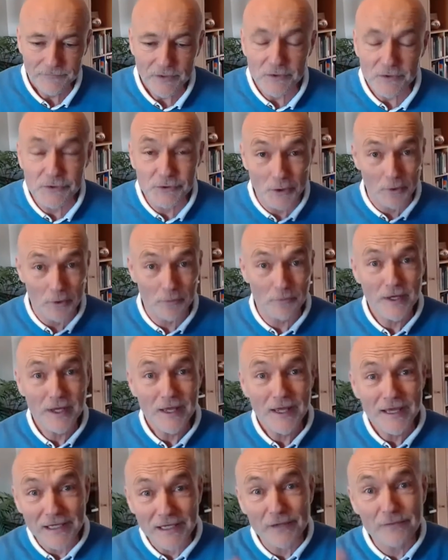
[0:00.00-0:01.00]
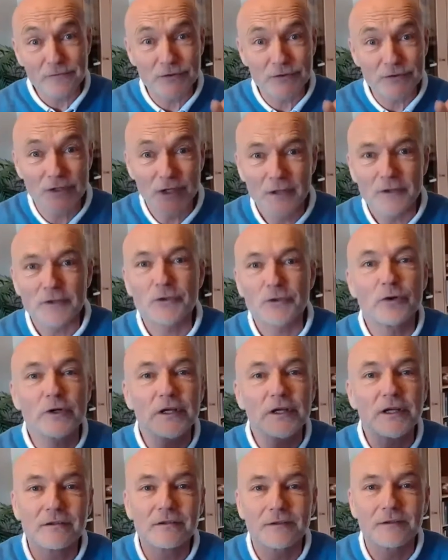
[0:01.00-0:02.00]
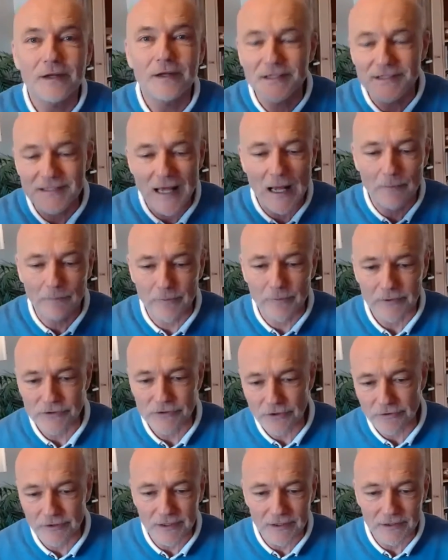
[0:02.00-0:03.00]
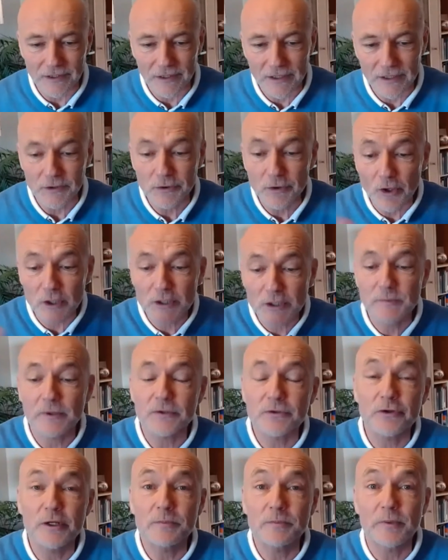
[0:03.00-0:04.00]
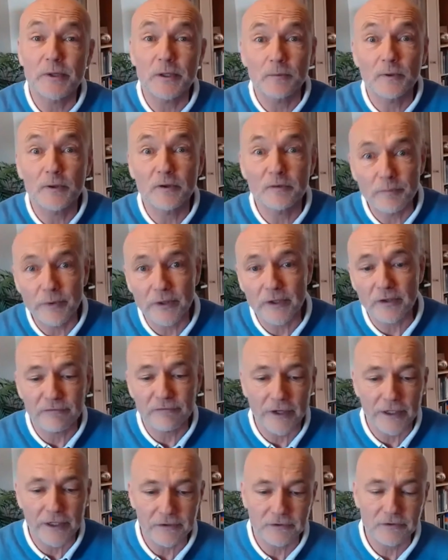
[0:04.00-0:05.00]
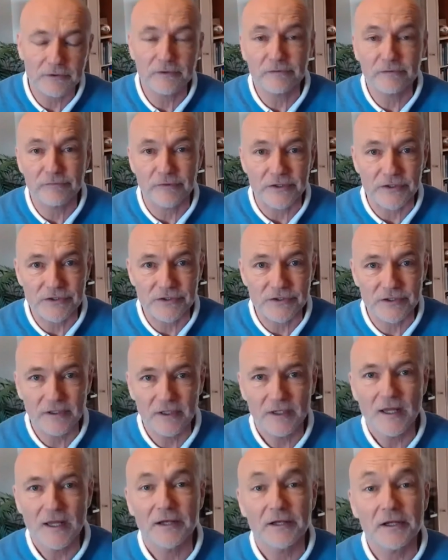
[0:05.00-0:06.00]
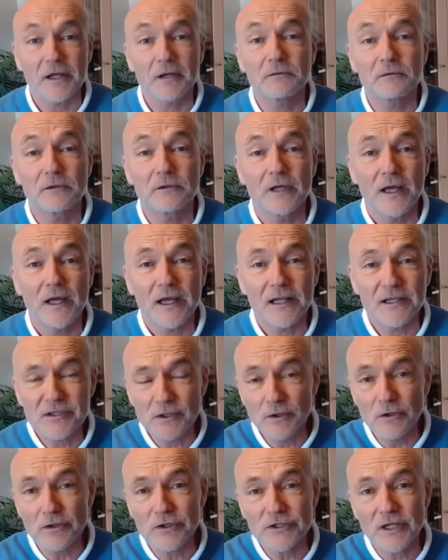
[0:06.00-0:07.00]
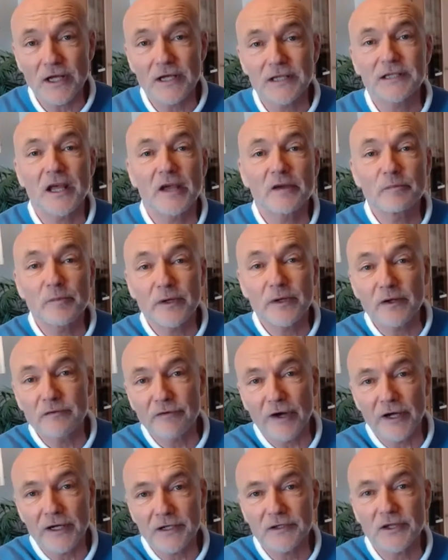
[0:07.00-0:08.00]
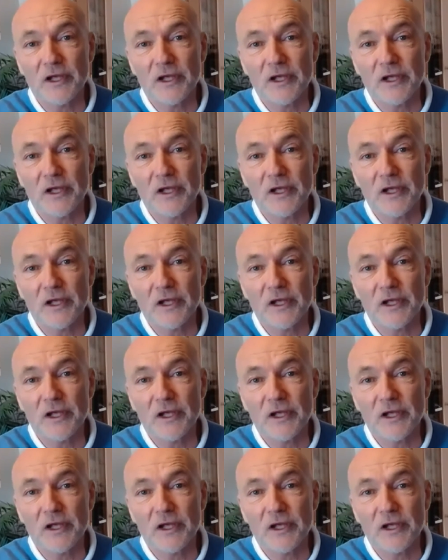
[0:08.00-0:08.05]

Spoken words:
So he gives 3 examples, or he talks about 3 people who've been invited to the feast. Now, it looks like they've been invited.